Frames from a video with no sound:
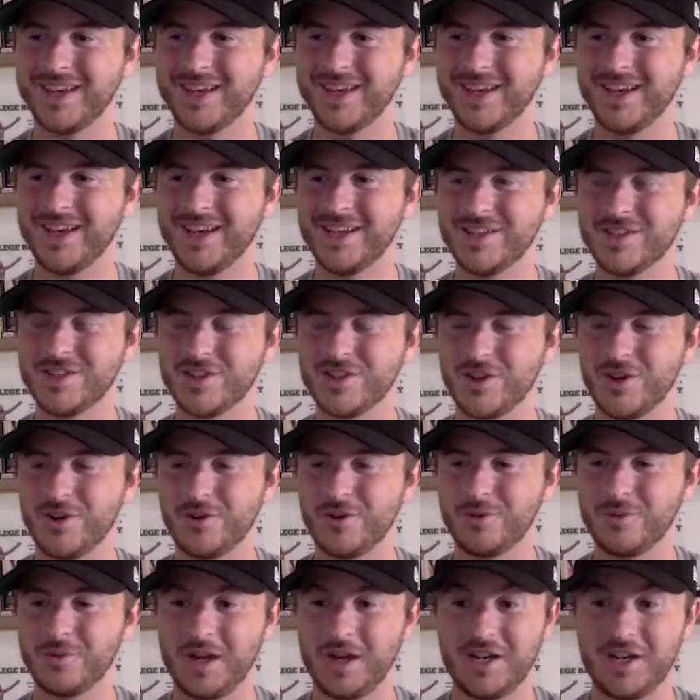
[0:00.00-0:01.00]
And
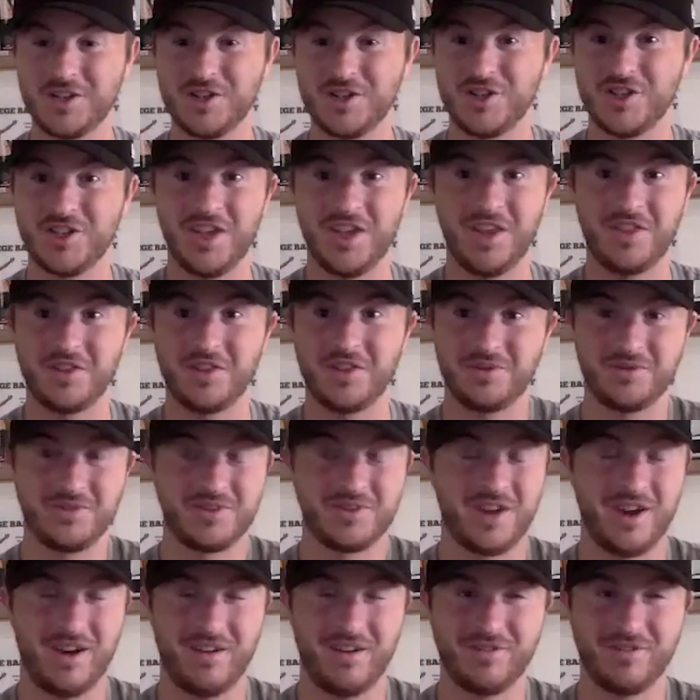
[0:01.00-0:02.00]
so I just sent those
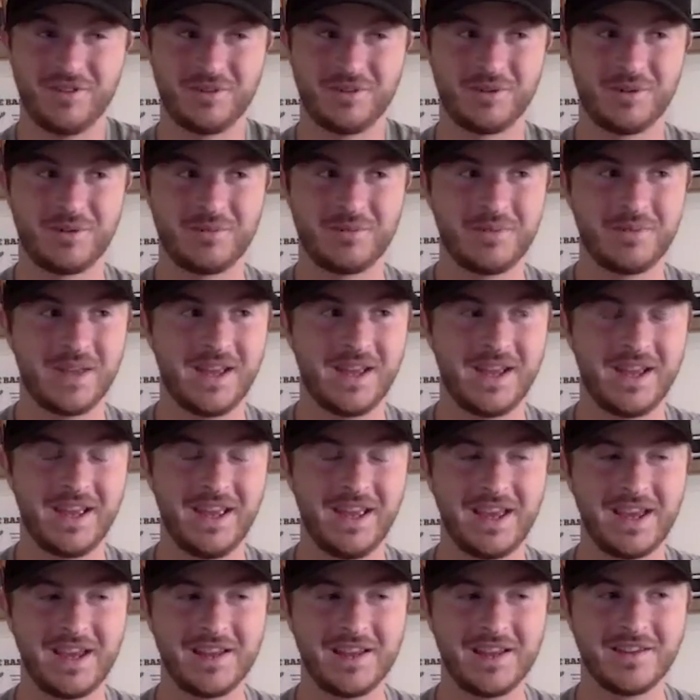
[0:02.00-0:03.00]
off to him.
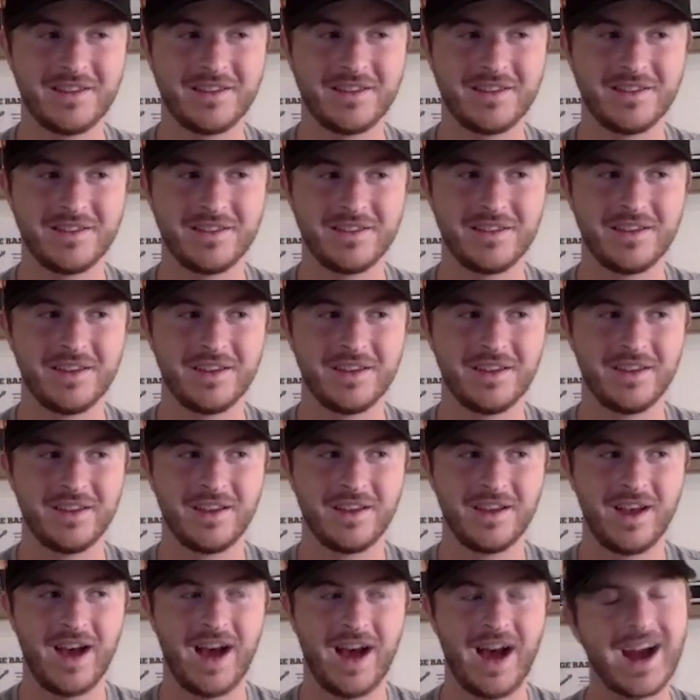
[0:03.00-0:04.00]
And
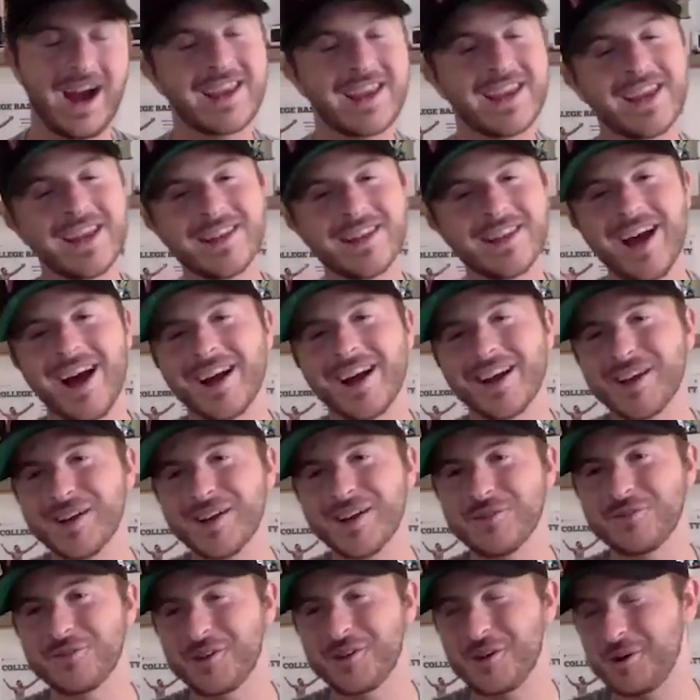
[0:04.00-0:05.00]
I cannot
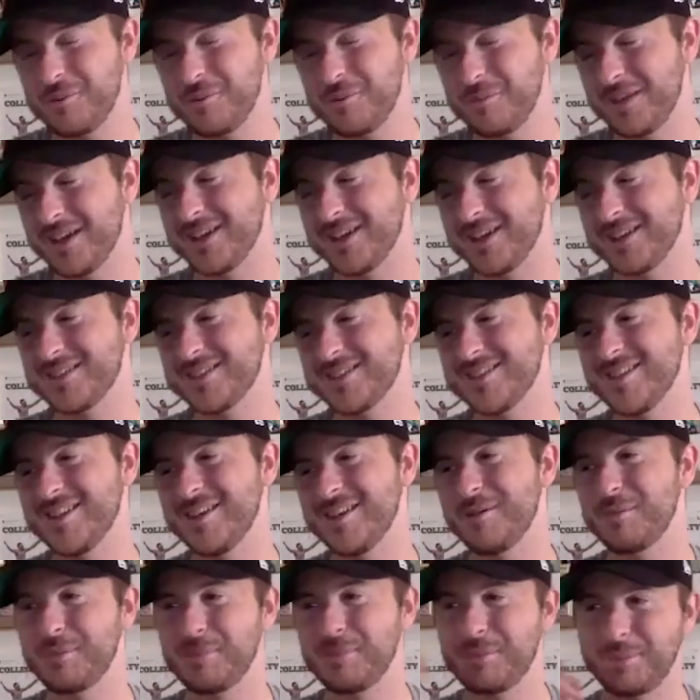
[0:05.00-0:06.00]
confirm this,
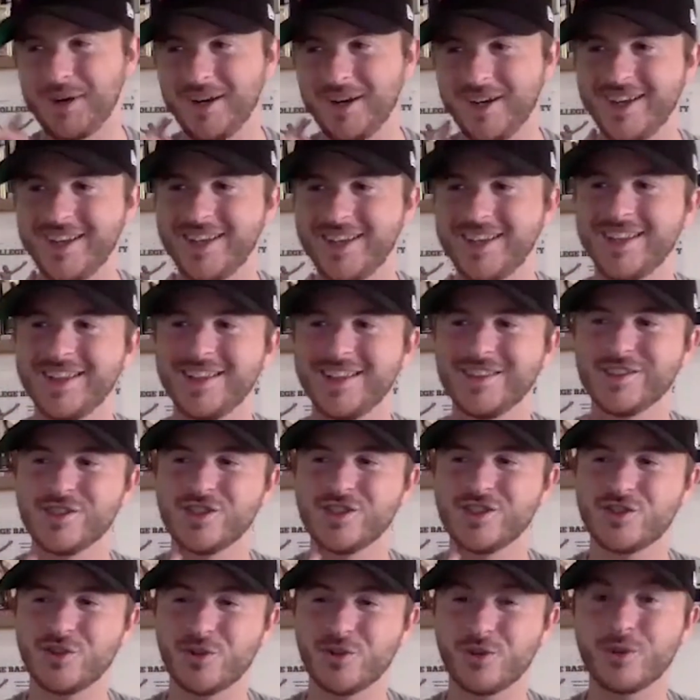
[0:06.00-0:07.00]
but the
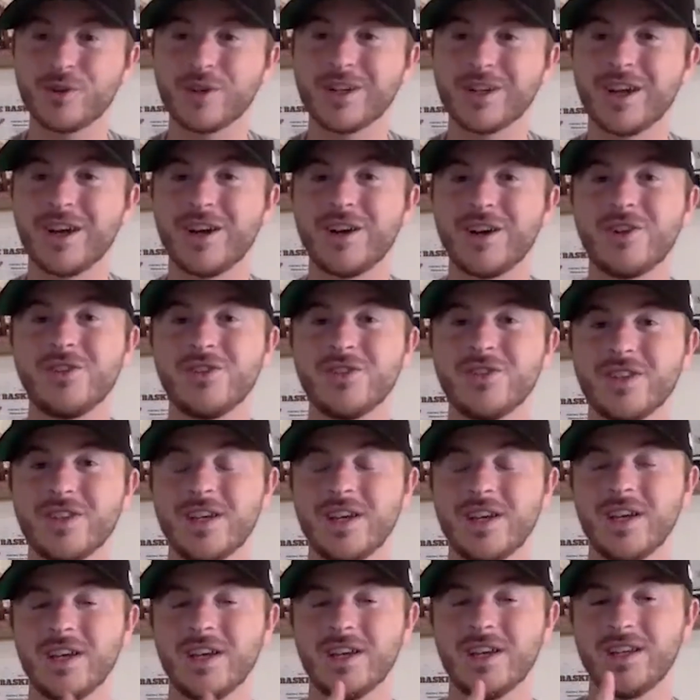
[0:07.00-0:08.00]
story goes
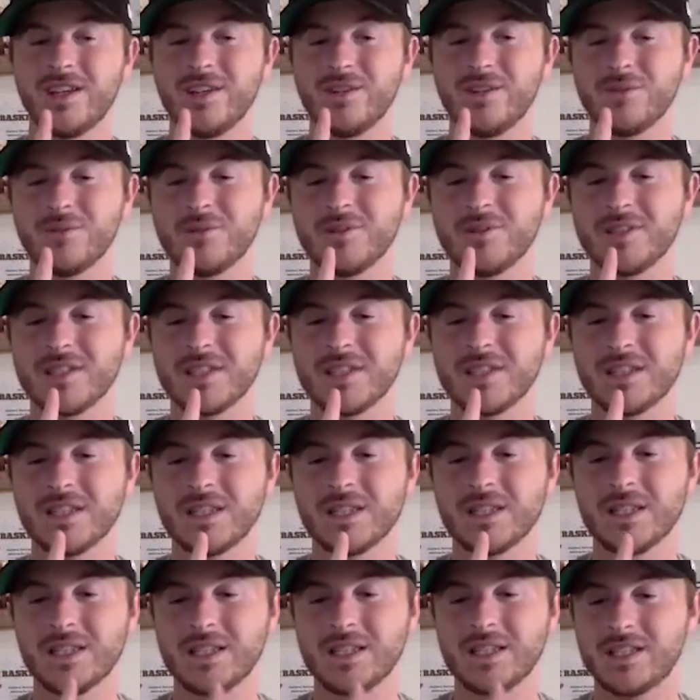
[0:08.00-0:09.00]
he was
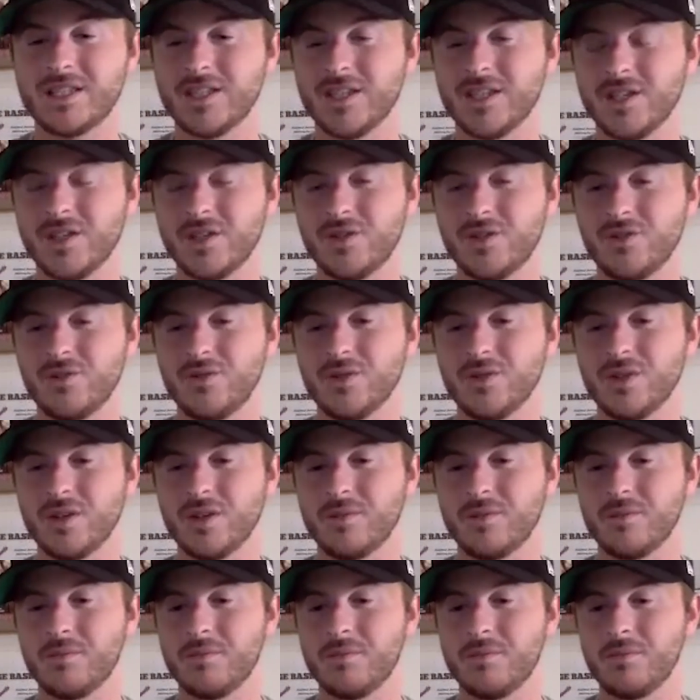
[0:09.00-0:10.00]
listening to
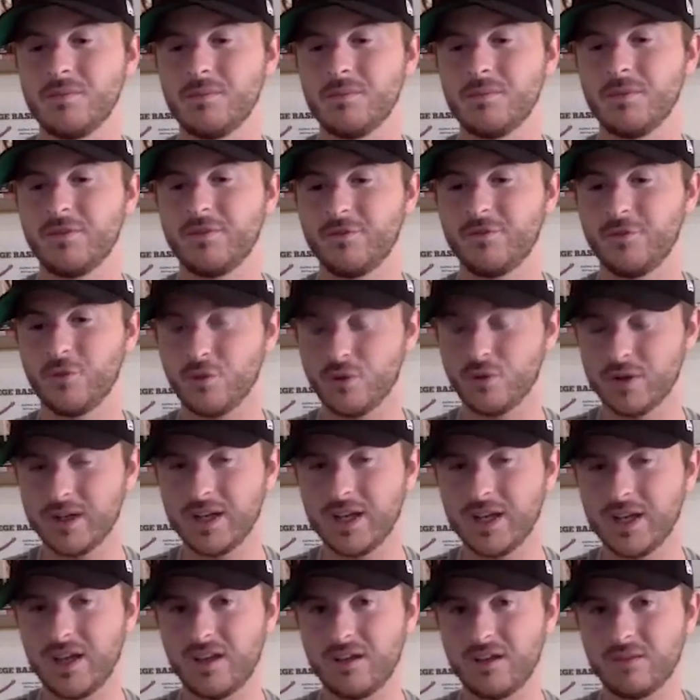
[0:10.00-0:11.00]
them before a
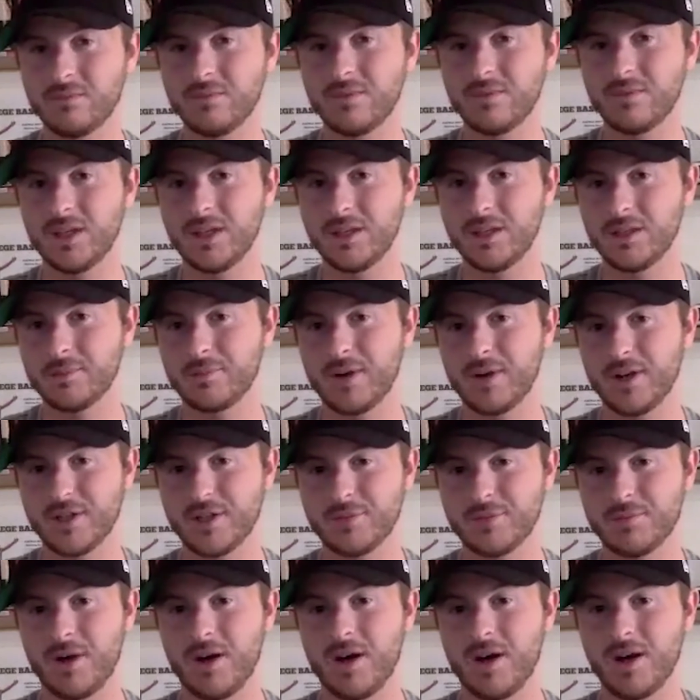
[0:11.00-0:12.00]
game in the press
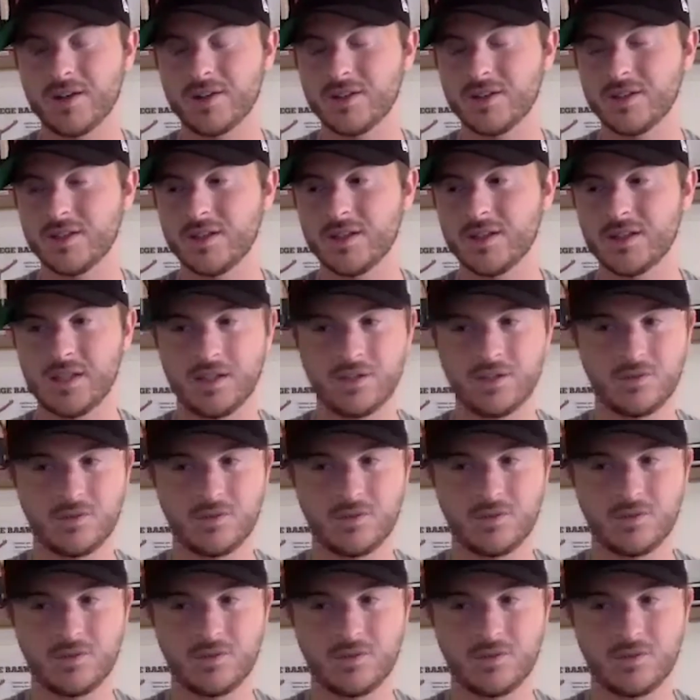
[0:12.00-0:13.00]
box, because that's
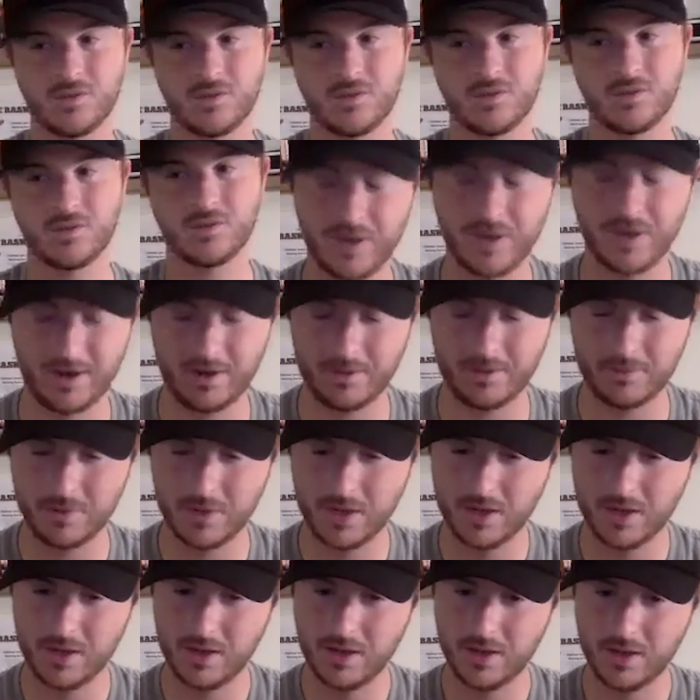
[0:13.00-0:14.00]
where we had a
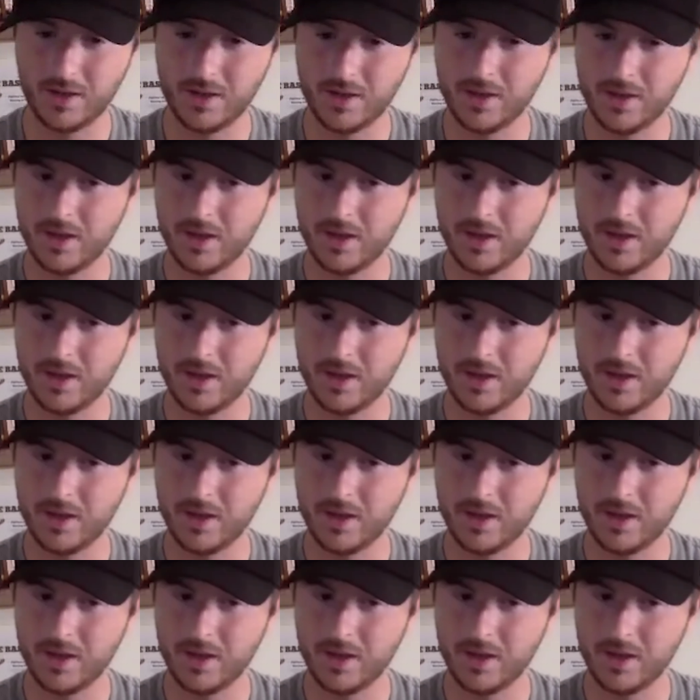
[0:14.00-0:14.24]
laptop.